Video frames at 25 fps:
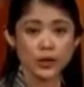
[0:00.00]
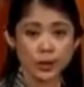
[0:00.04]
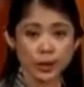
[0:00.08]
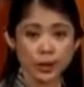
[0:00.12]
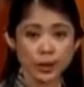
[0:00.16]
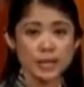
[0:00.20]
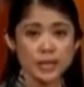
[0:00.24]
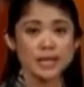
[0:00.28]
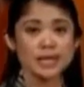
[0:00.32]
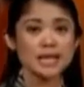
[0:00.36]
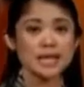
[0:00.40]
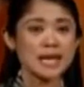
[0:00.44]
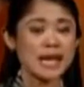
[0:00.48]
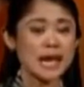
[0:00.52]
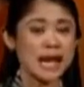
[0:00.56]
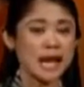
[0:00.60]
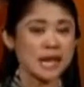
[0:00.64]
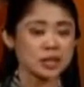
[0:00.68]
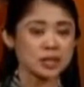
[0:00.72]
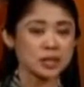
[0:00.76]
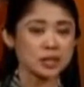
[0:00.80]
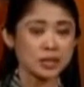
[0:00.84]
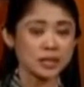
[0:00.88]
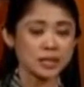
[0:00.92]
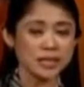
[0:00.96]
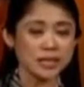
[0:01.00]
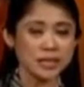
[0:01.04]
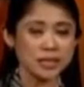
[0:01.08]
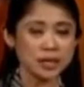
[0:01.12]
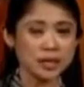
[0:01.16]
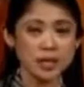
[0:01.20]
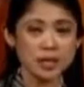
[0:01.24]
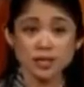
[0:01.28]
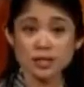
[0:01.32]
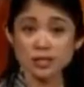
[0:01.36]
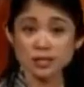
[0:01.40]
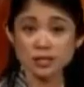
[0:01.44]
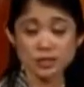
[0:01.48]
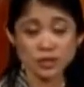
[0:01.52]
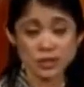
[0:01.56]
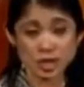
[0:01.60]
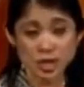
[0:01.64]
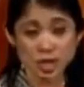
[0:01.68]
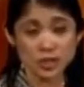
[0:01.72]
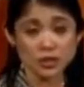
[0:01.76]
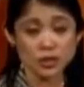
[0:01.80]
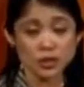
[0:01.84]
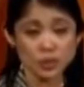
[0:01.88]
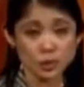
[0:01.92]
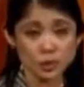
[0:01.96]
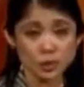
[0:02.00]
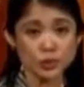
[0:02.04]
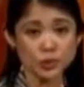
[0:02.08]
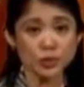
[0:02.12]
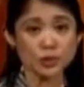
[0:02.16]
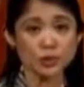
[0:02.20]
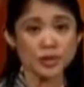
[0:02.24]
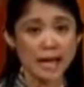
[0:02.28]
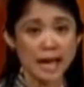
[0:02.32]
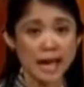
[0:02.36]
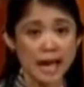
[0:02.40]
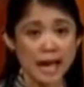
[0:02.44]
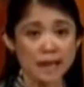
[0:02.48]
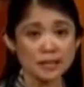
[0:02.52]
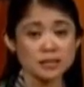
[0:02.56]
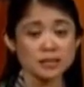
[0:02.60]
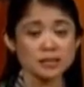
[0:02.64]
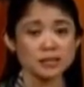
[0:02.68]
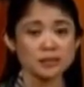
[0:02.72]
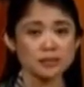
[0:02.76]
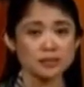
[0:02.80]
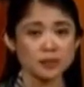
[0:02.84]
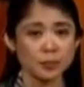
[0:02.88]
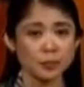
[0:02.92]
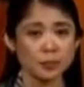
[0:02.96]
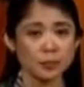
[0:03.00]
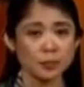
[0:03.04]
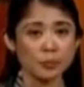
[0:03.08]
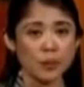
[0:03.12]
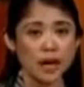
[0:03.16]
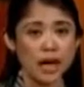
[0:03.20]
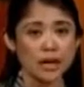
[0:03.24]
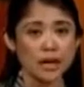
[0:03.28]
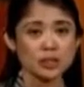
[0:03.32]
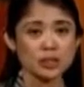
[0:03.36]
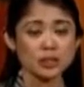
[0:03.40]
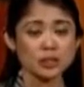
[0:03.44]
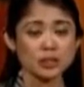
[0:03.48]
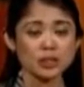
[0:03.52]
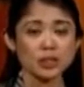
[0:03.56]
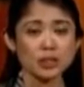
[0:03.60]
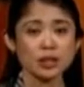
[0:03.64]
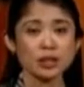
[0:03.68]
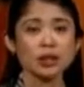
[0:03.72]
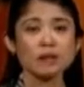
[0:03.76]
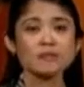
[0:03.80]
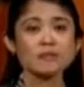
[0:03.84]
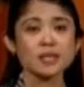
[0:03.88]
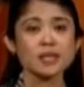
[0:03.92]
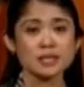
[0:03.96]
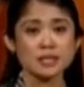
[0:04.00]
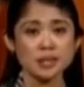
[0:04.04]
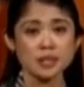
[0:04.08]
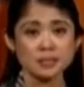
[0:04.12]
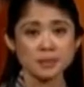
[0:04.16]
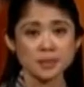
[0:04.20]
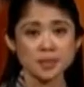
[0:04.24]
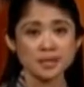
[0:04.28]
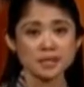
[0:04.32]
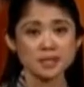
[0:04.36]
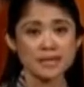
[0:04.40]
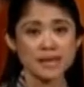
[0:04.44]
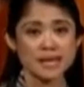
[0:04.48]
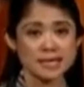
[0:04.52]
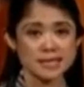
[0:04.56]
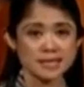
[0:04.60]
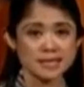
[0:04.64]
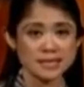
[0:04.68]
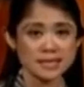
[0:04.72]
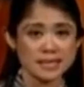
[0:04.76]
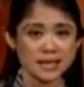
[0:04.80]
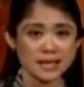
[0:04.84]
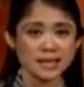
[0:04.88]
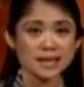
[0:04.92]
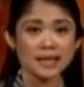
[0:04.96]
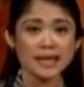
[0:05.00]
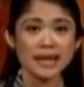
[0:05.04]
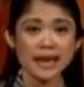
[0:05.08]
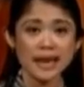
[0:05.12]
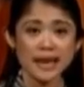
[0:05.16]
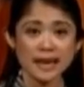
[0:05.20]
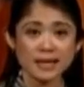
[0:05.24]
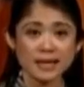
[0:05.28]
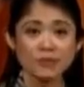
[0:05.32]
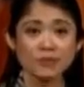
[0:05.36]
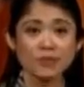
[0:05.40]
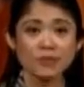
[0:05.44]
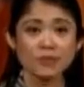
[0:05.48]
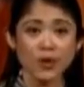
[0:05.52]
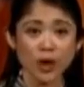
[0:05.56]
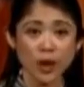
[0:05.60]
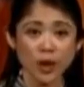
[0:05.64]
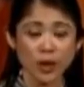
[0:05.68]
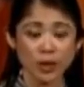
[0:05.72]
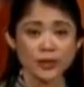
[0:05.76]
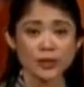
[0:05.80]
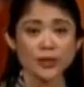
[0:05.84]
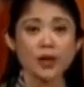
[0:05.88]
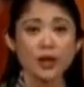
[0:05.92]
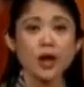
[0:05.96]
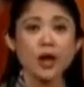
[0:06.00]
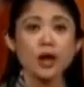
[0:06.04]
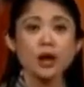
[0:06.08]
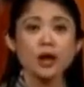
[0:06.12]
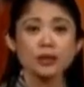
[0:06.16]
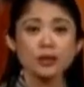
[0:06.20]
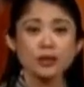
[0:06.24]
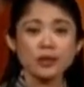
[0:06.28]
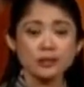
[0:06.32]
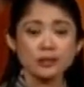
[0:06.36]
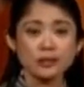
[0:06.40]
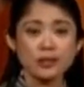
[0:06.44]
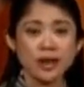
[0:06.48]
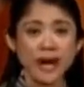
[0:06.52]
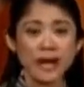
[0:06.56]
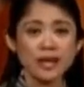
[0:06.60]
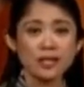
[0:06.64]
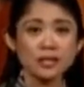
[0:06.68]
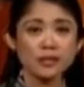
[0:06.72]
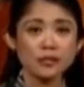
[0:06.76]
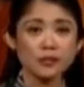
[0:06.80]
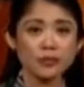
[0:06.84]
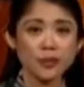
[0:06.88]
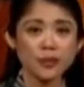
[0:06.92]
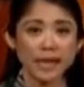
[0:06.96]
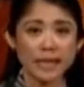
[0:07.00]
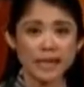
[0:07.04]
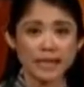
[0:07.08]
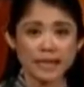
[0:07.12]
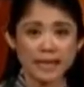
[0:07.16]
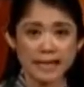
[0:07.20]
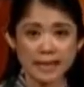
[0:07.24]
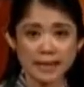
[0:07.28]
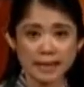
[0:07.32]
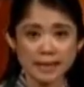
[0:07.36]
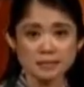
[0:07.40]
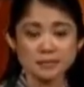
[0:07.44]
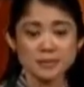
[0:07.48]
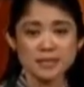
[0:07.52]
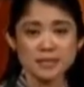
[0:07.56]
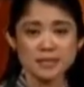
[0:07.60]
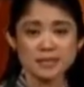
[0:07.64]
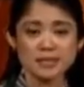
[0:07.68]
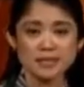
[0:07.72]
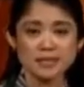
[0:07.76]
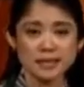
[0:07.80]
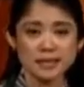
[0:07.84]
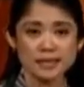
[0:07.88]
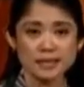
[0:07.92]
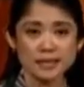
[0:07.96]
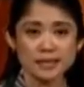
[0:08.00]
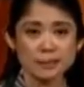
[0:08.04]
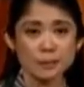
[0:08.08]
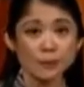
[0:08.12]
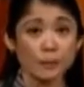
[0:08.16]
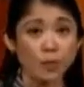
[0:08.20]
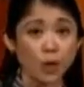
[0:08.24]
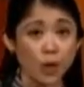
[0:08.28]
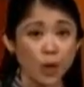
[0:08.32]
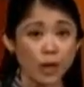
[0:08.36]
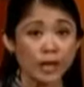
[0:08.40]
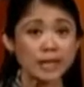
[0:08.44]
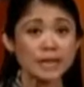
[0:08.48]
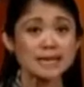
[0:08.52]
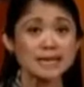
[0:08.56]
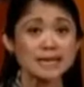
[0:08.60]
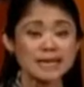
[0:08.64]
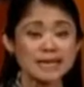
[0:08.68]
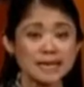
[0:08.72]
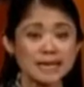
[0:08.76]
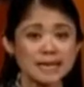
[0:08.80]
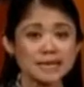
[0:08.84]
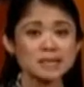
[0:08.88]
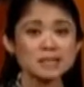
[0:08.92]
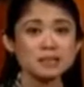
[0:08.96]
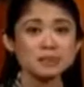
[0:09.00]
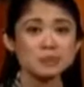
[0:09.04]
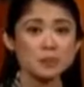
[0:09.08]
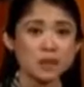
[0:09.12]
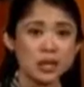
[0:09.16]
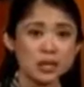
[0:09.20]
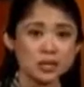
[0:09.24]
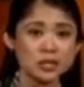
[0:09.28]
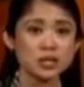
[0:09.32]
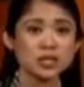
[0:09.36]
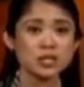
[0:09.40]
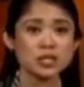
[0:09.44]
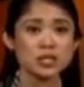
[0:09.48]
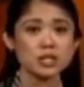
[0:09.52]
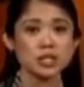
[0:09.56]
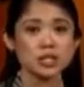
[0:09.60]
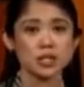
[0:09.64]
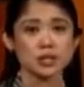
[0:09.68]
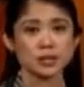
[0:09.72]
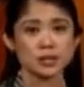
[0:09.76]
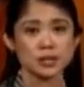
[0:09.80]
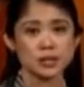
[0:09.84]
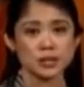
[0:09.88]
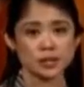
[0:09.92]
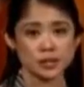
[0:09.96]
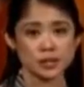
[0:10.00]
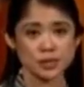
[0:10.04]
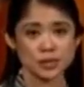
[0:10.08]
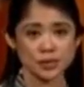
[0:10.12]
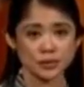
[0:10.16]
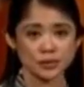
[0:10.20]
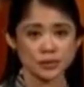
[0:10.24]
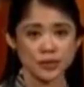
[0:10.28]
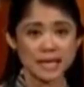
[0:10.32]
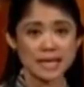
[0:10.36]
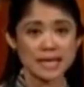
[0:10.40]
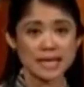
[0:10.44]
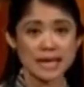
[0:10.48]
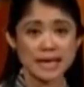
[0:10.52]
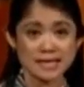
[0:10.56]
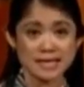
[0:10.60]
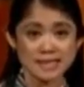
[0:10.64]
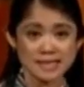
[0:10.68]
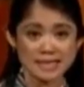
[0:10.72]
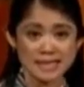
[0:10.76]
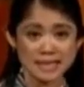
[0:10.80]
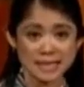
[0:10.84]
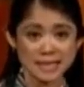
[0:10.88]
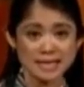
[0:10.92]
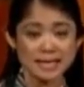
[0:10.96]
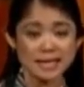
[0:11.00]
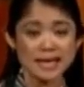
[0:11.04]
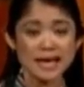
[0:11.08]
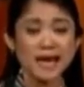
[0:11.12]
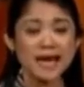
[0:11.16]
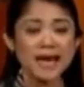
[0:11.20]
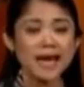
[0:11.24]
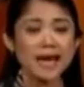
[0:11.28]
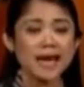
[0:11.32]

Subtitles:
Third, the isolation is not due to the acts of the proprietor of the dominant estate. And fourth, the right-of-way claimed is at the point least prejudicial to the servient estate,